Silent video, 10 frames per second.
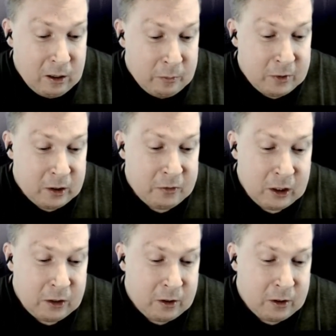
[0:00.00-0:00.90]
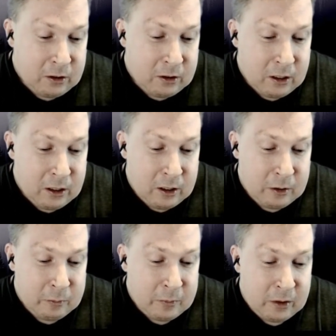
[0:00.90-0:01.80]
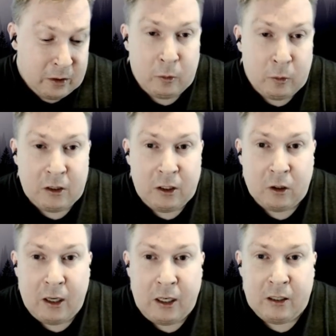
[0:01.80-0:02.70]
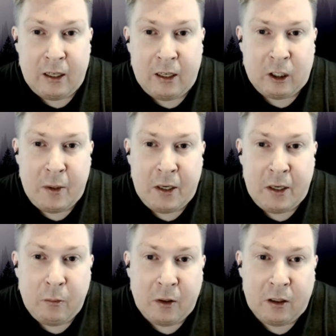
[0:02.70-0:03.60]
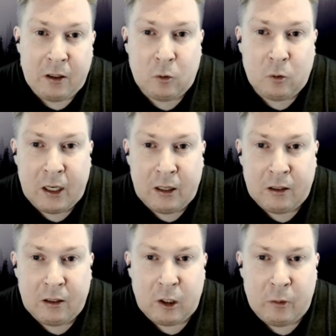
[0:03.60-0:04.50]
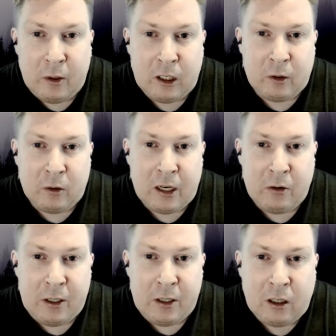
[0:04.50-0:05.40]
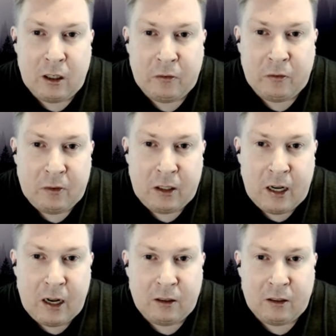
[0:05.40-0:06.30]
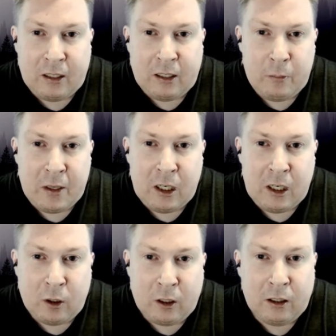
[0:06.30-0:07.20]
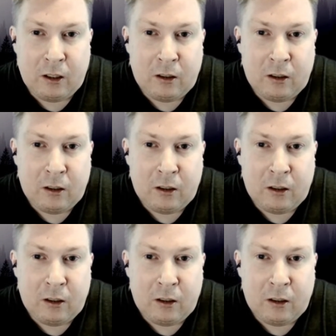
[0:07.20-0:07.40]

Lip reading: So first of all, and foremost, you're a psychic medium, so tell us a little bit about how you got involved in that psychic medium work.